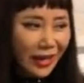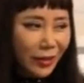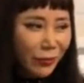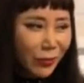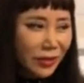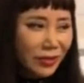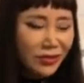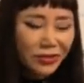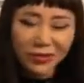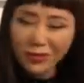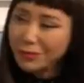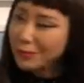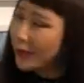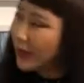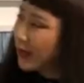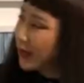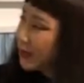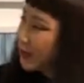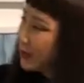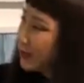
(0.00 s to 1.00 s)
I went to the
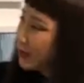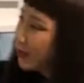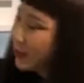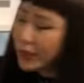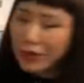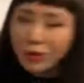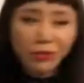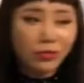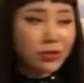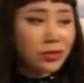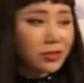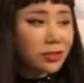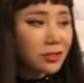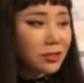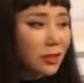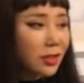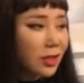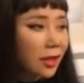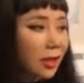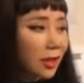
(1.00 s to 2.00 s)
model and it
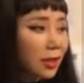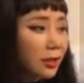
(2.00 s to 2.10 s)
was